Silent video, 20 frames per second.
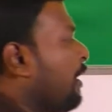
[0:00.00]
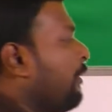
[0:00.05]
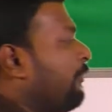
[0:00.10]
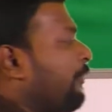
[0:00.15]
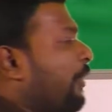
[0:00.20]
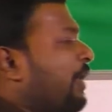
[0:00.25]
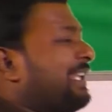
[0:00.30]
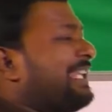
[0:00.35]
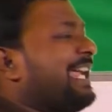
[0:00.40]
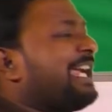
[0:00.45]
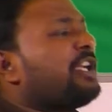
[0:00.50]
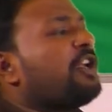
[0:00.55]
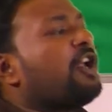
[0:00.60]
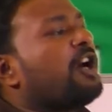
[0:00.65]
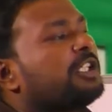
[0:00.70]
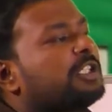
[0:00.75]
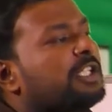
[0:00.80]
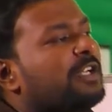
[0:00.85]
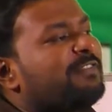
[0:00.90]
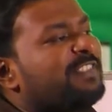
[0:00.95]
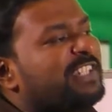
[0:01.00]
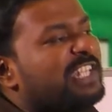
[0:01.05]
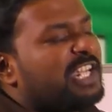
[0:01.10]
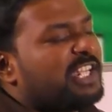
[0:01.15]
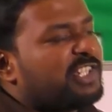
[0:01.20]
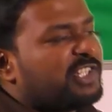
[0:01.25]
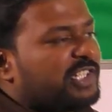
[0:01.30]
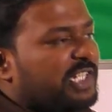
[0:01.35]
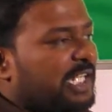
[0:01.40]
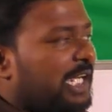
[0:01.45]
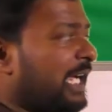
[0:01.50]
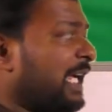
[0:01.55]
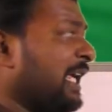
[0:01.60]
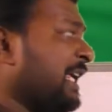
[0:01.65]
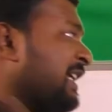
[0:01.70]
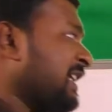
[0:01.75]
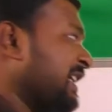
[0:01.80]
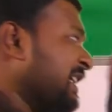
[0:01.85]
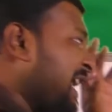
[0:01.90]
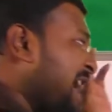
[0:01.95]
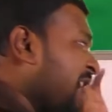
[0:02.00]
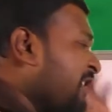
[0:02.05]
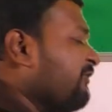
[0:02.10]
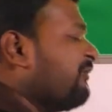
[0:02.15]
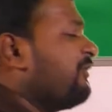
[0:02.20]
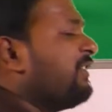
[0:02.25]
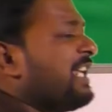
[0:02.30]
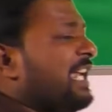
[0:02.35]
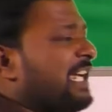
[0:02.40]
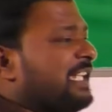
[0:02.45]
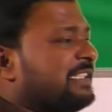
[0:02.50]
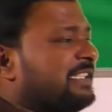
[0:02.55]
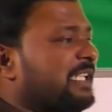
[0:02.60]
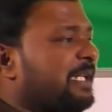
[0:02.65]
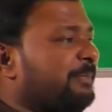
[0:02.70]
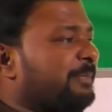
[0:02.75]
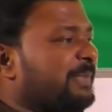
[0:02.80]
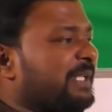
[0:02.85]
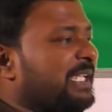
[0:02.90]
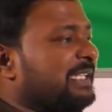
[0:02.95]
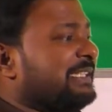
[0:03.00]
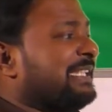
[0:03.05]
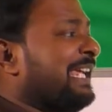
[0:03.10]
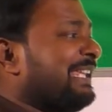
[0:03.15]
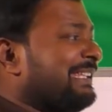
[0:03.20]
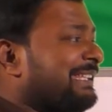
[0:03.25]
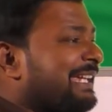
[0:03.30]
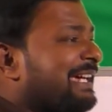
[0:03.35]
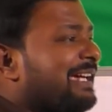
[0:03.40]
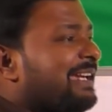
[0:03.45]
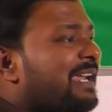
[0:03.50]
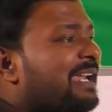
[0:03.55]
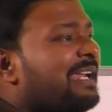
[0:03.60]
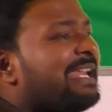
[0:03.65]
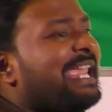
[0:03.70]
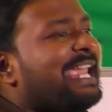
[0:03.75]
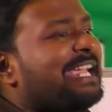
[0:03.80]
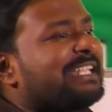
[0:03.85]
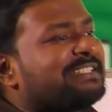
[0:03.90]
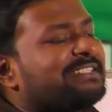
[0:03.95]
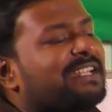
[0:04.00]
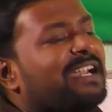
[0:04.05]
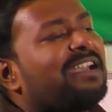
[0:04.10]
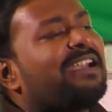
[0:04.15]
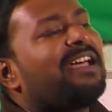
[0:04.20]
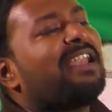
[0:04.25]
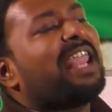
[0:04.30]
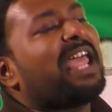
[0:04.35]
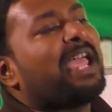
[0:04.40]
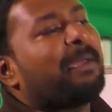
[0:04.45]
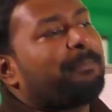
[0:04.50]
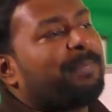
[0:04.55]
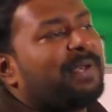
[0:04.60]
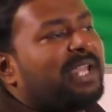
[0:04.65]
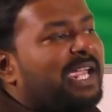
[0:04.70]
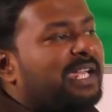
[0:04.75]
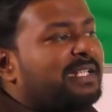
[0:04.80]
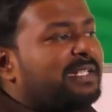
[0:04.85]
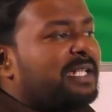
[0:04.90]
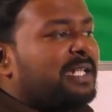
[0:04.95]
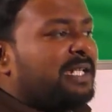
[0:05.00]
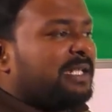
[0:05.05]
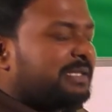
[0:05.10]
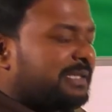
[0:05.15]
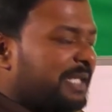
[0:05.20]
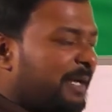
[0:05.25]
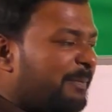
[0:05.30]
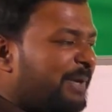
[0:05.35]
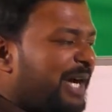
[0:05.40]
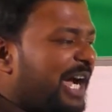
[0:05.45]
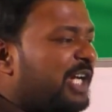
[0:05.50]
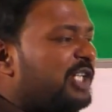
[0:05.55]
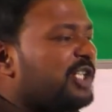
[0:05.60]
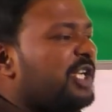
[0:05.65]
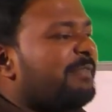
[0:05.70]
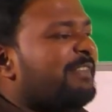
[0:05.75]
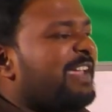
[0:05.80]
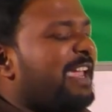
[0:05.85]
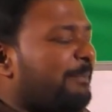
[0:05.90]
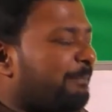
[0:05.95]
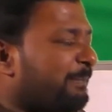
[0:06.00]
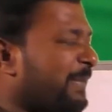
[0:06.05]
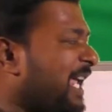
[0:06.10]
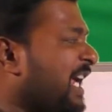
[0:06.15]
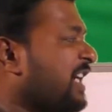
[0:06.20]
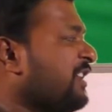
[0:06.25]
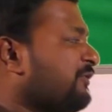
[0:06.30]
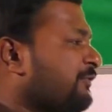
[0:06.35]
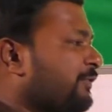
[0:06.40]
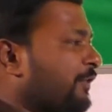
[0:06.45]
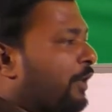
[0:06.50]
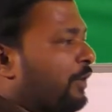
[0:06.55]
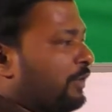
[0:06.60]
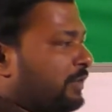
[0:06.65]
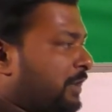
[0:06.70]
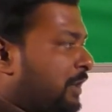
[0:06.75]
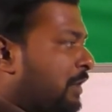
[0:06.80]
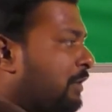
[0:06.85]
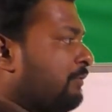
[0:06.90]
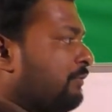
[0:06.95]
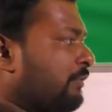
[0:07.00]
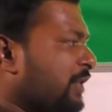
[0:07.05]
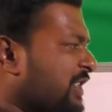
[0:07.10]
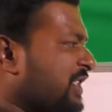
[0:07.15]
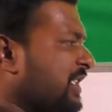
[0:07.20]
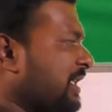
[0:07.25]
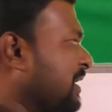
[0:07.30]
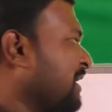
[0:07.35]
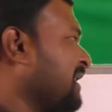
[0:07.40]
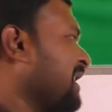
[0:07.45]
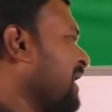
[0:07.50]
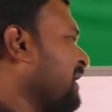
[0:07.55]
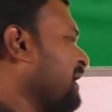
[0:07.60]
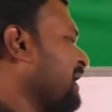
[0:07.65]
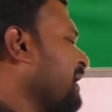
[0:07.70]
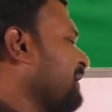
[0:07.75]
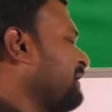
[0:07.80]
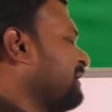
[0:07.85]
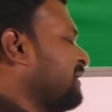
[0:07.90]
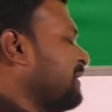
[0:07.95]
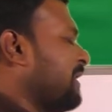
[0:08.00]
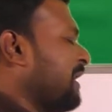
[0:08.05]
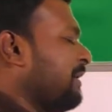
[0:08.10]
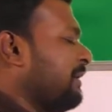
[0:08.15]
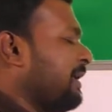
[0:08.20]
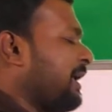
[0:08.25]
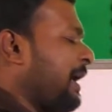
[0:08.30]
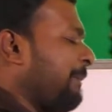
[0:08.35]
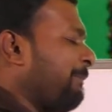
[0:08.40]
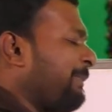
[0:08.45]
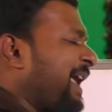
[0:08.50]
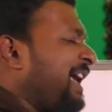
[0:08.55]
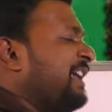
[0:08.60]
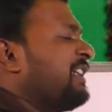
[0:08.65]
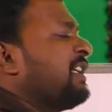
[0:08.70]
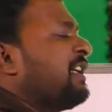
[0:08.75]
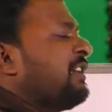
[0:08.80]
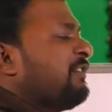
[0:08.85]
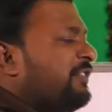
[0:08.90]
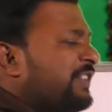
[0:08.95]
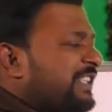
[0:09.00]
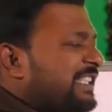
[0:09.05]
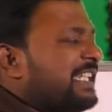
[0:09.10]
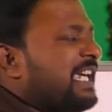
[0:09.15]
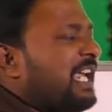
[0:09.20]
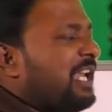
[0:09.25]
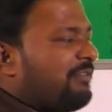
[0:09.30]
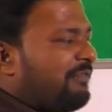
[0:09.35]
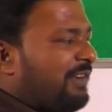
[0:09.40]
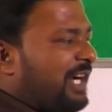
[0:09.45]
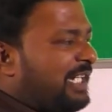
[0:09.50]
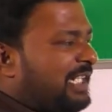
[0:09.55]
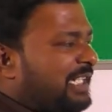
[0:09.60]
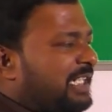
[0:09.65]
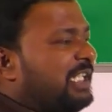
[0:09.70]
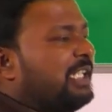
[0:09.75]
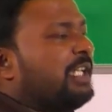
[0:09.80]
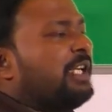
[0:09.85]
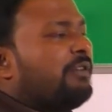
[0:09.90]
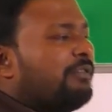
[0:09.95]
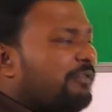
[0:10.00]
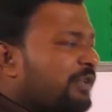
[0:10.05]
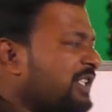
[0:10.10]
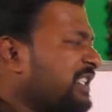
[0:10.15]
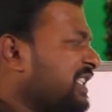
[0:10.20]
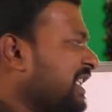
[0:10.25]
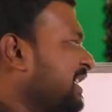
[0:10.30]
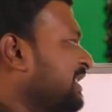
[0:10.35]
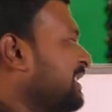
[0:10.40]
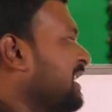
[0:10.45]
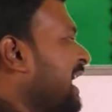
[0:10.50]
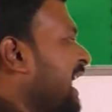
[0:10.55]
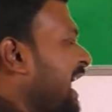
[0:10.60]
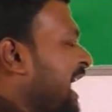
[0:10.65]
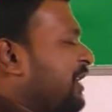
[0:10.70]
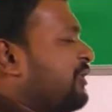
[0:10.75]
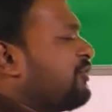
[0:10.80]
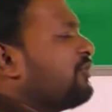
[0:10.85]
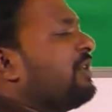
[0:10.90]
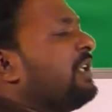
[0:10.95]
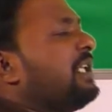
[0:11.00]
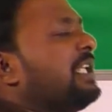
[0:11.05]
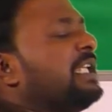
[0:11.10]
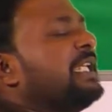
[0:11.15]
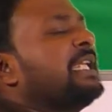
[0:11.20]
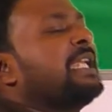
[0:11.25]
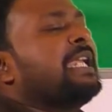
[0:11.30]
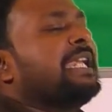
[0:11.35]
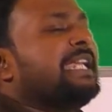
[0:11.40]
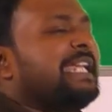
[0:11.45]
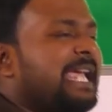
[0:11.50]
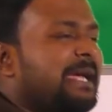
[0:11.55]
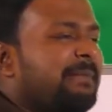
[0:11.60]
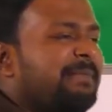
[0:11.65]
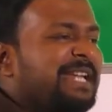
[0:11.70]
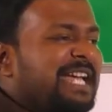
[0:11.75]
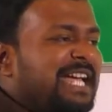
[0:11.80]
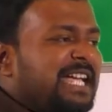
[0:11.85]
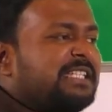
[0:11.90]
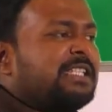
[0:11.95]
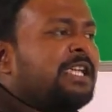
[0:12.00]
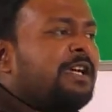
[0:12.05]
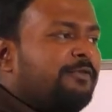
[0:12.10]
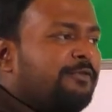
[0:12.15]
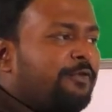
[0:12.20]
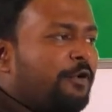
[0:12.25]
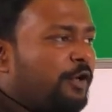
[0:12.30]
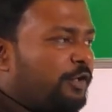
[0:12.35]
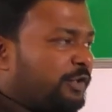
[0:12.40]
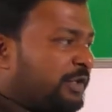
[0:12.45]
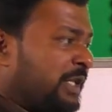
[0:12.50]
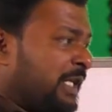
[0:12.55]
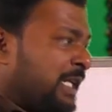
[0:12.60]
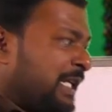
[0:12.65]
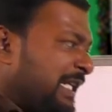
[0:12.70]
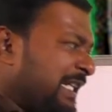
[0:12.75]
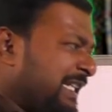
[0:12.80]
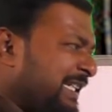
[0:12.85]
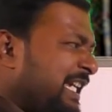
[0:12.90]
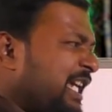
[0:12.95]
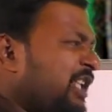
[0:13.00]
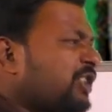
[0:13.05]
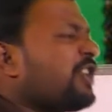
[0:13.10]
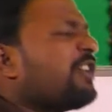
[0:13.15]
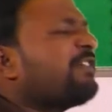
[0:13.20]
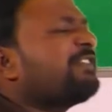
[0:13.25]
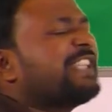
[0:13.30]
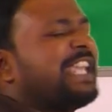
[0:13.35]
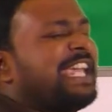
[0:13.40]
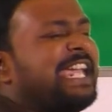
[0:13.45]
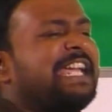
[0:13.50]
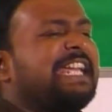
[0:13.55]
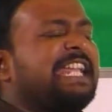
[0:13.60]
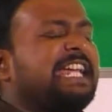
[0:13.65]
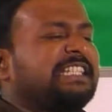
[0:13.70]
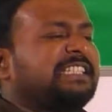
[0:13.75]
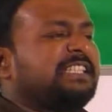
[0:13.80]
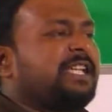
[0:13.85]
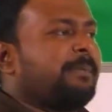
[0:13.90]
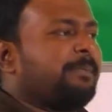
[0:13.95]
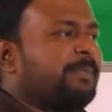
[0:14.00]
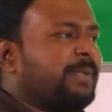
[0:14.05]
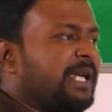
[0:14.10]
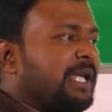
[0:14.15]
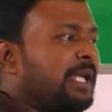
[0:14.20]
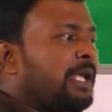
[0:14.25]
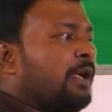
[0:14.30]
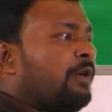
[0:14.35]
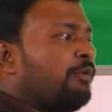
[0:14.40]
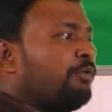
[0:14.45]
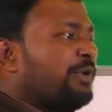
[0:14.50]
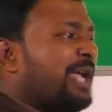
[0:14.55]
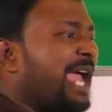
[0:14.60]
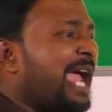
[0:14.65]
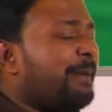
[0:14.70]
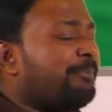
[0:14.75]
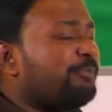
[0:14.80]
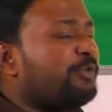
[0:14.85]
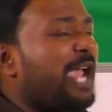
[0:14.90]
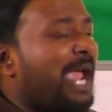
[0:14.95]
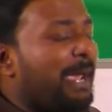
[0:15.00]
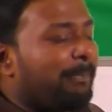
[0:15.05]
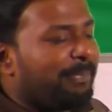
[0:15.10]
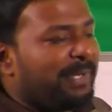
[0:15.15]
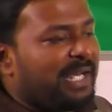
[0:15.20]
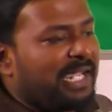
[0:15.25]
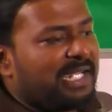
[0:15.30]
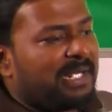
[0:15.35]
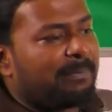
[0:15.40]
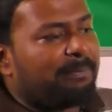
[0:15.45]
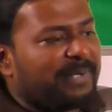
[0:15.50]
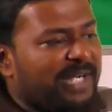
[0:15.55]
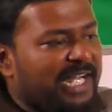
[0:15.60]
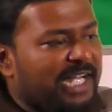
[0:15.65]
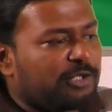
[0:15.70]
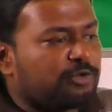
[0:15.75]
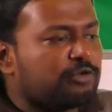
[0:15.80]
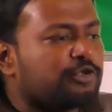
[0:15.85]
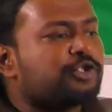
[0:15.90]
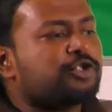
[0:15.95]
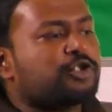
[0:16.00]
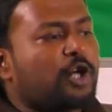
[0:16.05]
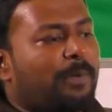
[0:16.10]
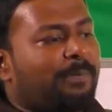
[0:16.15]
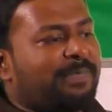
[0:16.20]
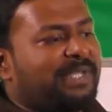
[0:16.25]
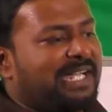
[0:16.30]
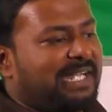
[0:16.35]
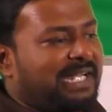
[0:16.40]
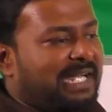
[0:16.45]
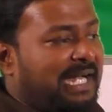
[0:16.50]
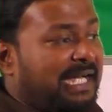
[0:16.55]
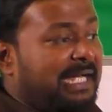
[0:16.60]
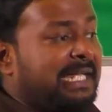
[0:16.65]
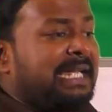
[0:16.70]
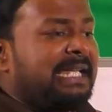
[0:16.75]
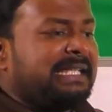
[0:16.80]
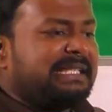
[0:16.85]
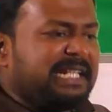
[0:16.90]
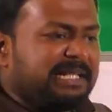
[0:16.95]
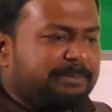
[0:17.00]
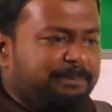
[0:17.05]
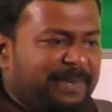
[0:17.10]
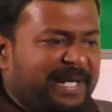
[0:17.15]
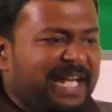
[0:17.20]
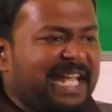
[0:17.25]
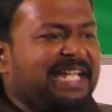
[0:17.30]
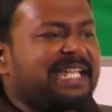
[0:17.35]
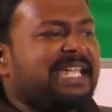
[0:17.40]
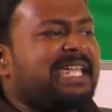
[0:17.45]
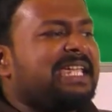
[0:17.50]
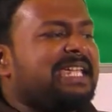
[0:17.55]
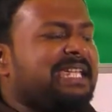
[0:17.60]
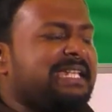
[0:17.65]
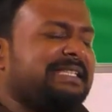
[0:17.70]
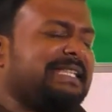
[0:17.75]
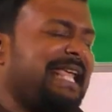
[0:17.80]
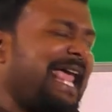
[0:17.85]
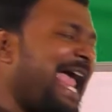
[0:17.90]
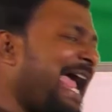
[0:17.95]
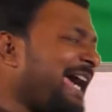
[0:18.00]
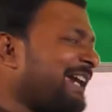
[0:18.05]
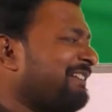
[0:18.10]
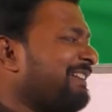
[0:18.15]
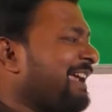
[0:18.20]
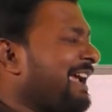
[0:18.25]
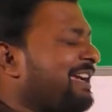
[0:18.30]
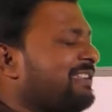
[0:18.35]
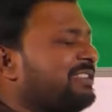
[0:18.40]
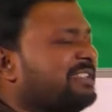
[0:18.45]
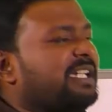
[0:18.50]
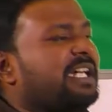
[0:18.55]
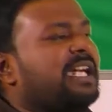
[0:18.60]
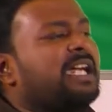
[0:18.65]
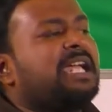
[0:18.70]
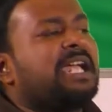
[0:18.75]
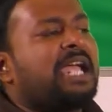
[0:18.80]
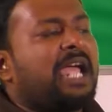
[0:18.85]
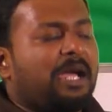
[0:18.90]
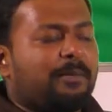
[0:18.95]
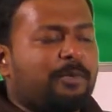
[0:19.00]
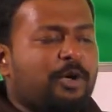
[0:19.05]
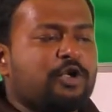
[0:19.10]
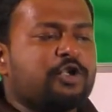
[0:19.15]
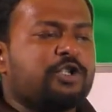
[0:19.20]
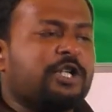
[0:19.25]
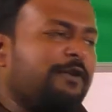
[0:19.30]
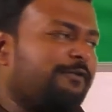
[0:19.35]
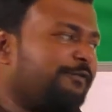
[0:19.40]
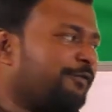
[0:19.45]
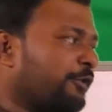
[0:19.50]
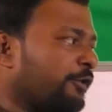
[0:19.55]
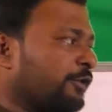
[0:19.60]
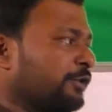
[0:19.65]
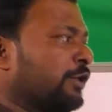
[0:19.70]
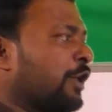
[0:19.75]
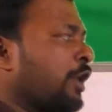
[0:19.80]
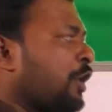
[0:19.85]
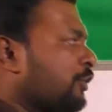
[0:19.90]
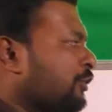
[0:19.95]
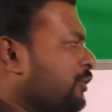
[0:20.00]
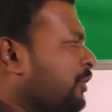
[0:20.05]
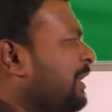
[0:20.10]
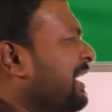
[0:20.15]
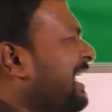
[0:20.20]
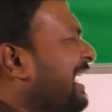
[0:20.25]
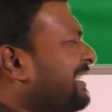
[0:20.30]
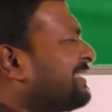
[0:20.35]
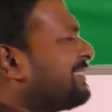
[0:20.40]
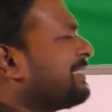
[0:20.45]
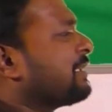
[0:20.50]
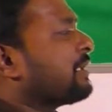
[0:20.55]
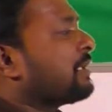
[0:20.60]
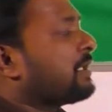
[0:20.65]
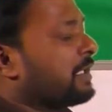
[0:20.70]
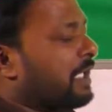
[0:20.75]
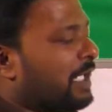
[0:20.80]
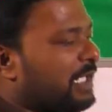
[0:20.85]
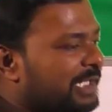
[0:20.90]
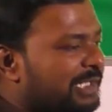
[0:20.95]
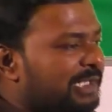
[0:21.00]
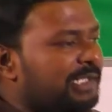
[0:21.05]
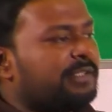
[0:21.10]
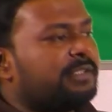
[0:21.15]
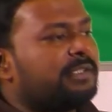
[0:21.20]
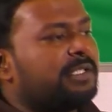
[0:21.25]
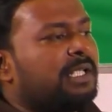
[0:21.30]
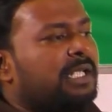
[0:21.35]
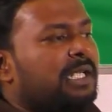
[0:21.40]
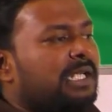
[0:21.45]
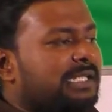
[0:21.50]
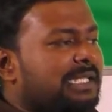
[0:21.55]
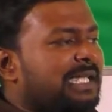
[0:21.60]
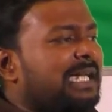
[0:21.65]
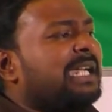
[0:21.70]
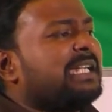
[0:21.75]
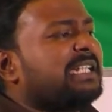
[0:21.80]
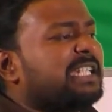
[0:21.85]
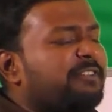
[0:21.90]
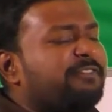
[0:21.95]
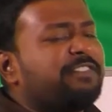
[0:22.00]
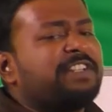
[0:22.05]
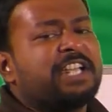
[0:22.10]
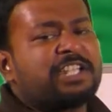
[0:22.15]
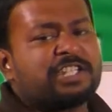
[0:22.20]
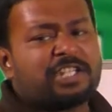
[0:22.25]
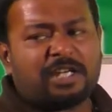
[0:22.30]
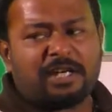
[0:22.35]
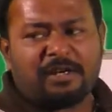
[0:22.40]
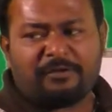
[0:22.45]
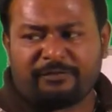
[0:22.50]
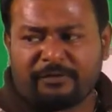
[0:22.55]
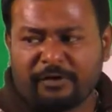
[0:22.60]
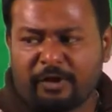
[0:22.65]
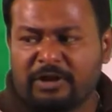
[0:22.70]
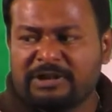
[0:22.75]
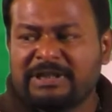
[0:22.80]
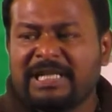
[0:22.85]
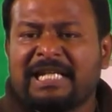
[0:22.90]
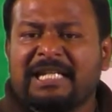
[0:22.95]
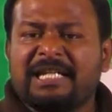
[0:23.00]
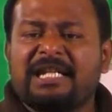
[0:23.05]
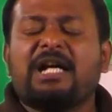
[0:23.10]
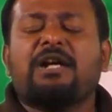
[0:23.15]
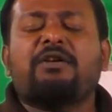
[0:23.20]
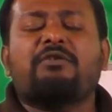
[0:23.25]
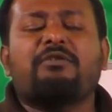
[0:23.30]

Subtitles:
for that laws of inertia, in every examples there are external applied, some kind of applied force, which is applied physical quantity, which is actually named as force. In case of second example, we have to apply a brake to stop the car. That brake is act as the amount of force. So let's conclude the definition of force in a